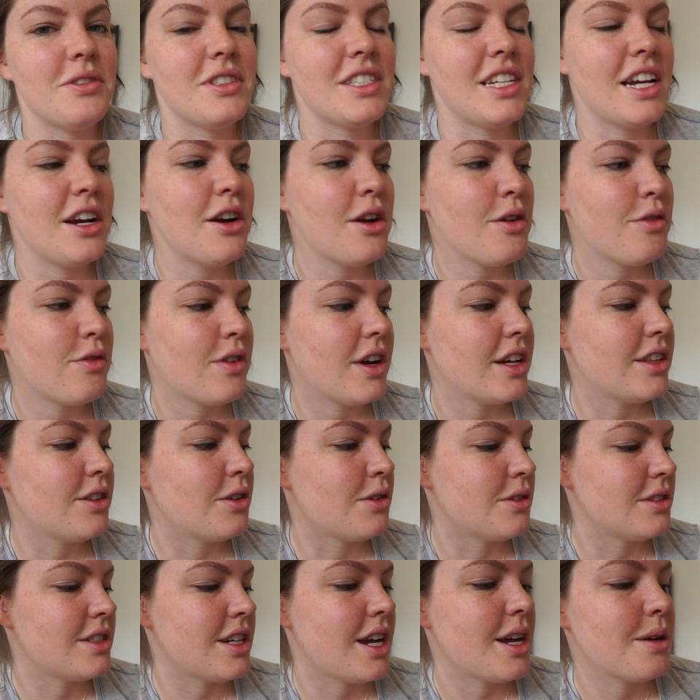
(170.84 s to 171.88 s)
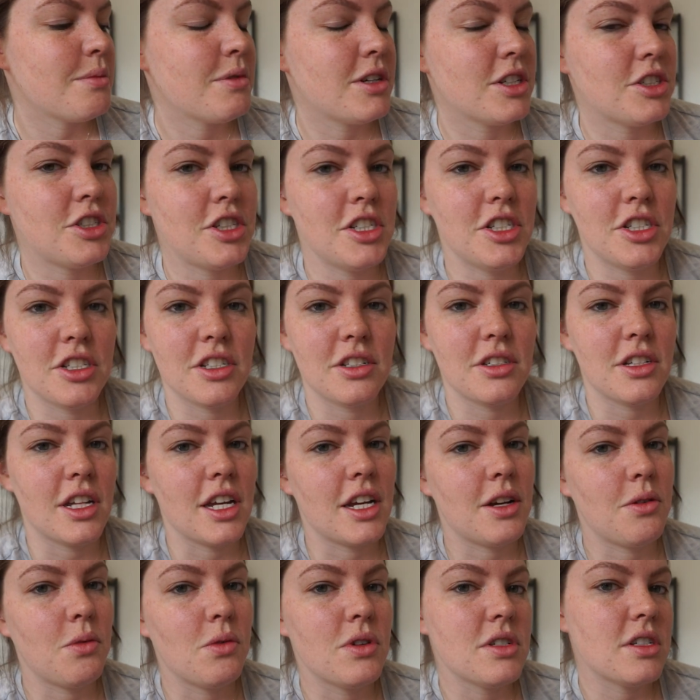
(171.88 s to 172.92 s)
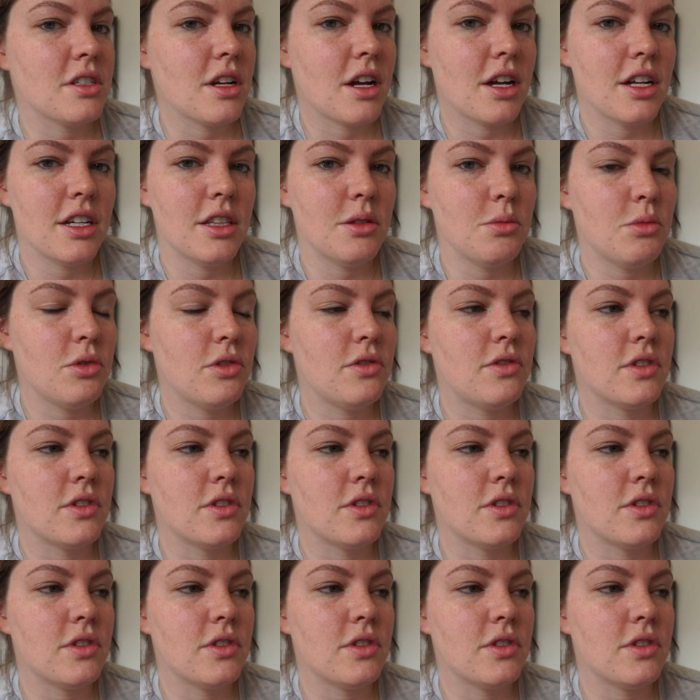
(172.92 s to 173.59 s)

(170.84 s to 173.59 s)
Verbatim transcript: was terrified the whole time because she just like was not in the mood